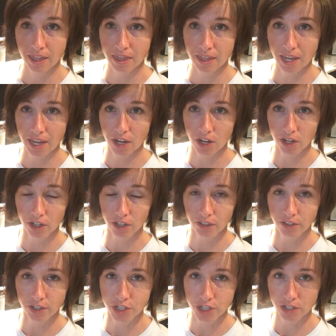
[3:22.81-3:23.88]
They are
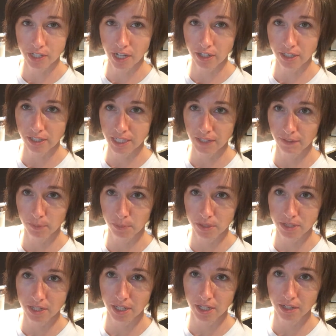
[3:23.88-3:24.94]
the Girardelli
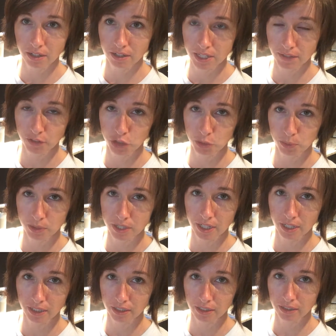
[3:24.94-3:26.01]
70% or 72%